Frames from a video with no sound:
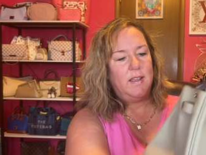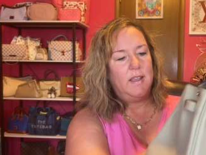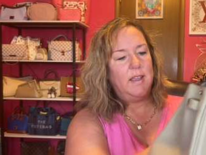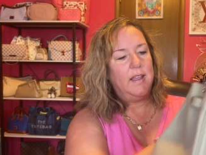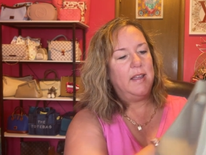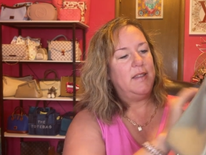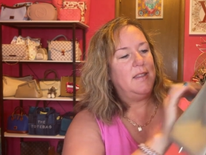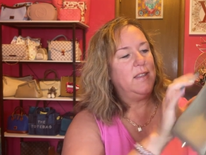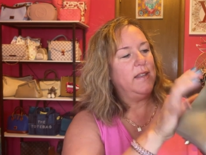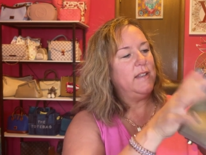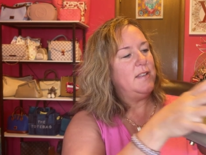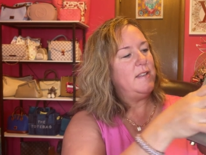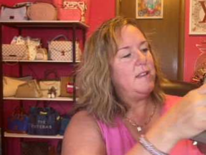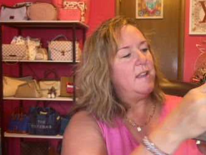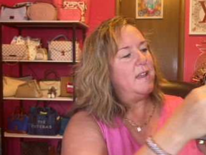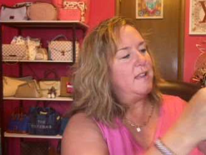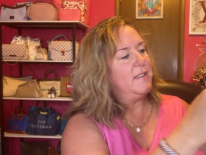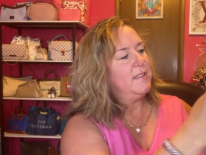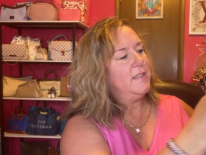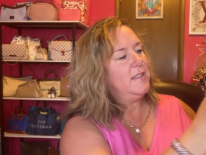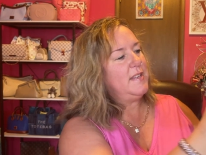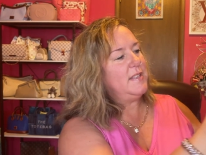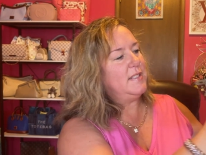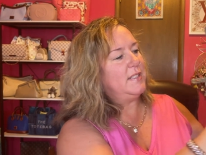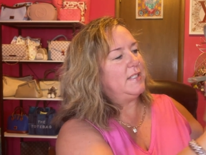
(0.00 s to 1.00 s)
And then yeah,
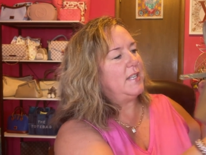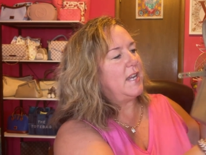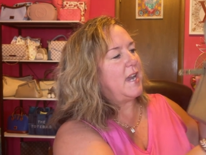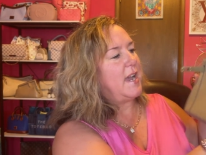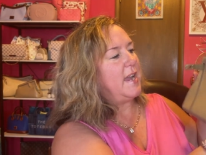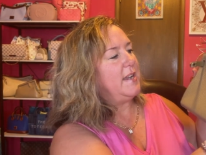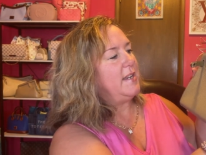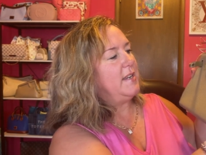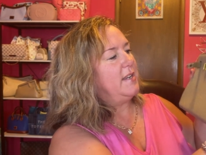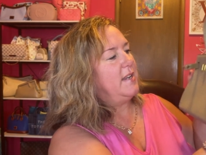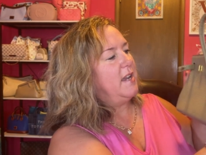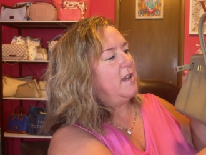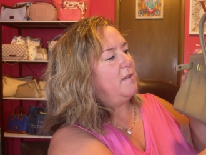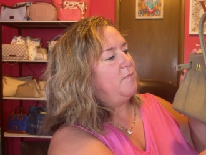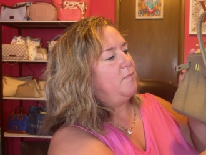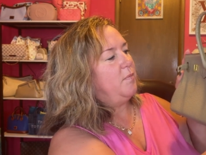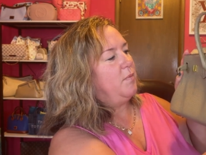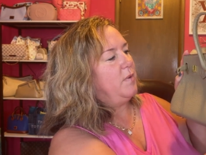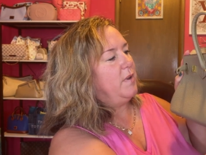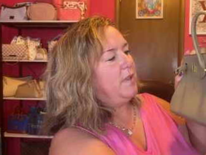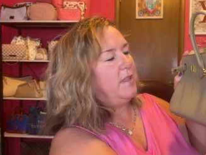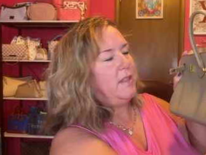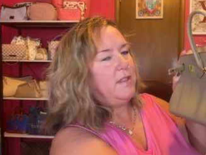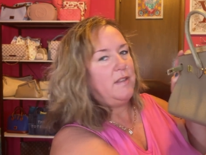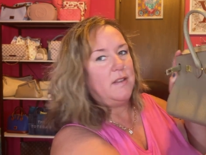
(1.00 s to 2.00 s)
these tighten up
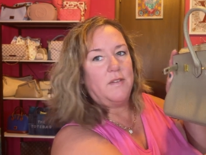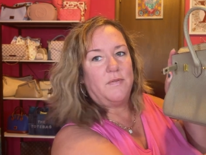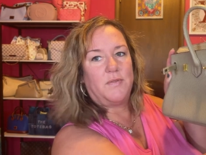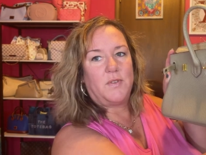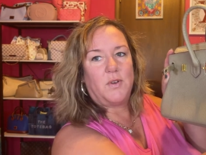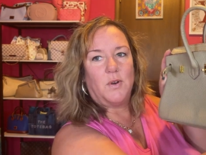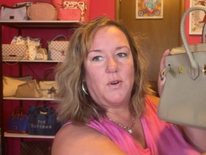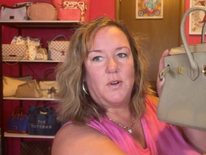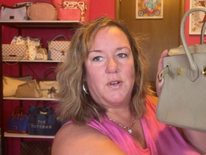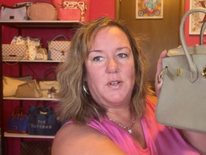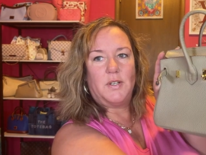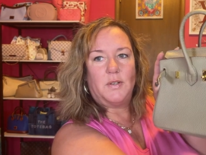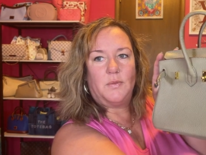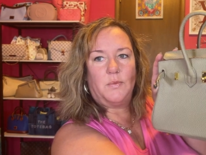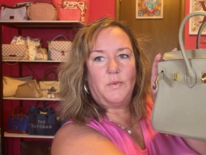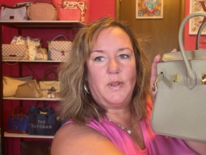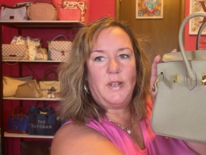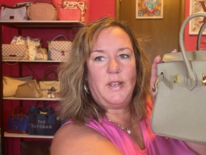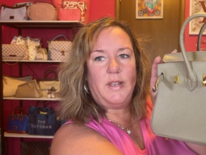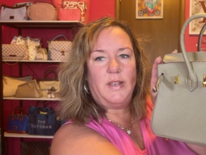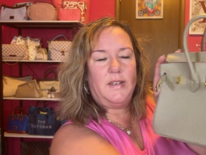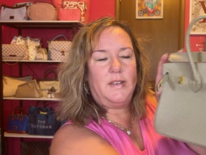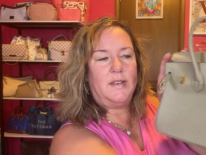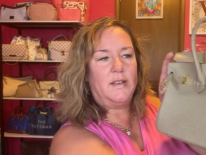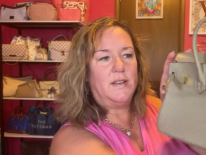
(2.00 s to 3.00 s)
when, of course,
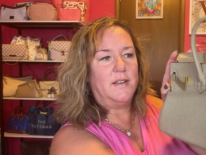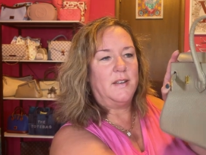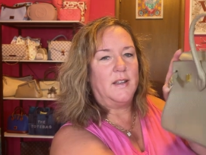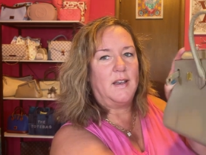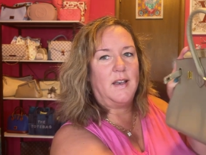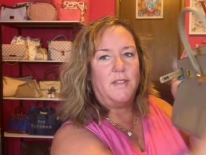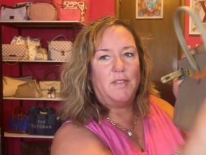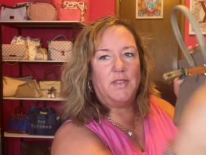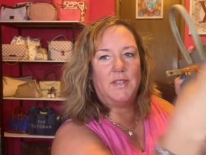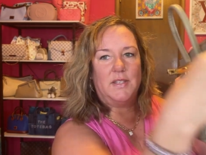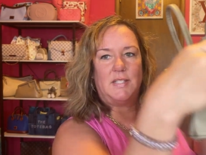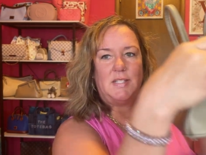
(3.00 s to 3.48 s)
when on the